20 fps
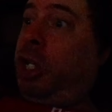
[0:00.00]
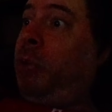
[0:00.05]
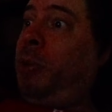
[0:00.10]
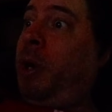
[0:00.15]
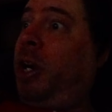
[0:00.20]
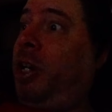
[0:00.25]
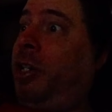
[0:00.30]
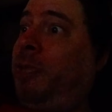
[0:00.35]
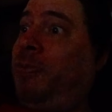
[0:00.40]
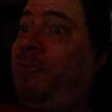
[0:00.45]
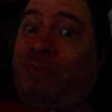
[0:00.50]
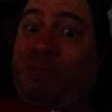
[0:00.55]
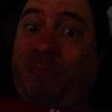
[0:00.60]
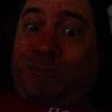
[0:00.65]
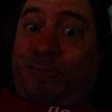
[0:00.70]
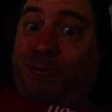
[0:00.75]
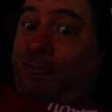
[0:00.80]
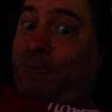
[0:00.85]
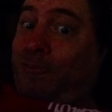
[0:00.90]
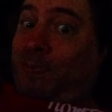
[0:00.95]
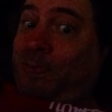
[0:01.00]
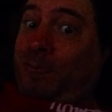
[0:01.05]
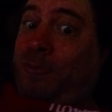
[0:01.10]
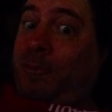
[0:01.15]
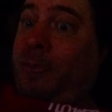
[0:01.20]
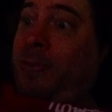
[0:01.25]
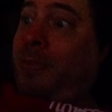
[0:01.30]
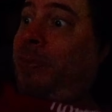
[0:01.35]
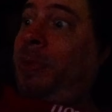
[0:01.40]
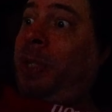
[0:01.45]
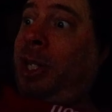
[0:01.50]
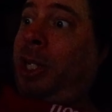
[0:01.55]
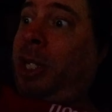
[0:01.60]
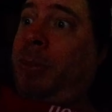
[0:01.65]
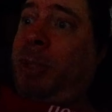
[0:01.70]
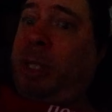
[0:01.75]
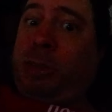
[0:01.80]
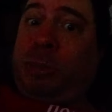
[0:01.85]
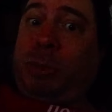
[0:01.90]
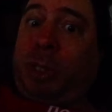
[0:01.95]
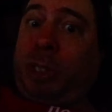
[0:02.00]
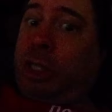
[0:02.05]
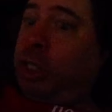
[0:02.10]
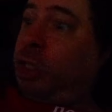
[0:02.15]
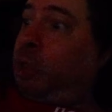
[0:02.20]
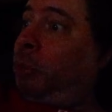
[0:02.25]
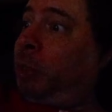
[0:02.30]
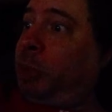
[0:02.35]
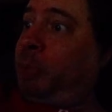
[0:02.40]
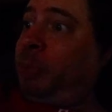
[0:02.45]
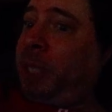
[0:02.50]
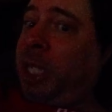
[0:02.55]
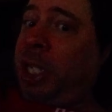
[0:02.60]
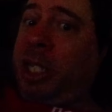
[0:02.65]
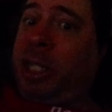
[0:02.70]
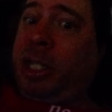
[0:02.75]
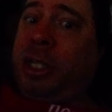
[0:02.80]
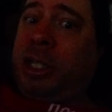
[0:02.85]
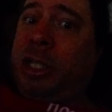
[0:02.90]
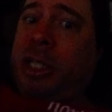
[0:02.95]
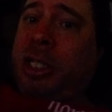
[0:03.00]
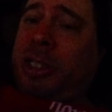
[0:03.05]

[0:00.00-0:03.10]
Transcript: White, we're not going to mess with the Switchblade.